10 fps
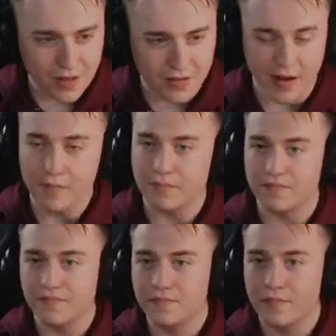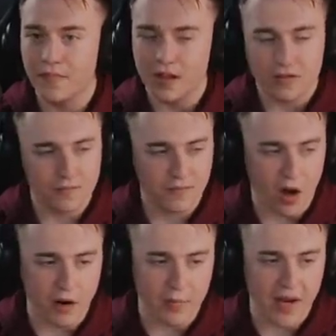Damn
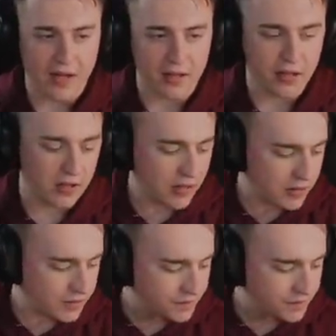automatic uh, uh,